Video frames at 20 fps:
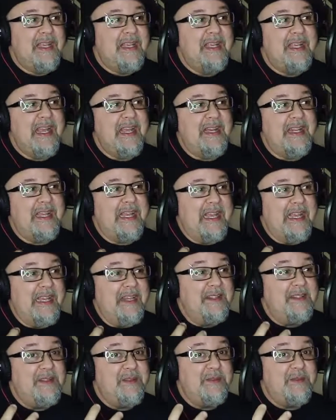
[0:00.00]
getting
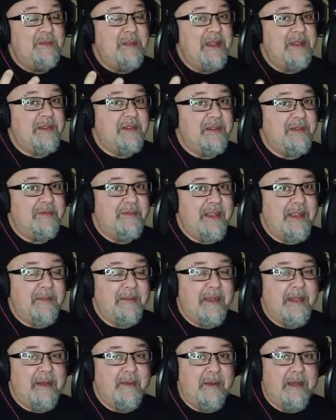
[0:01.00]
into special effect
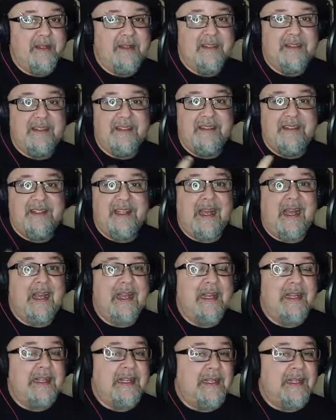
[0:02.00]
makeup, into design,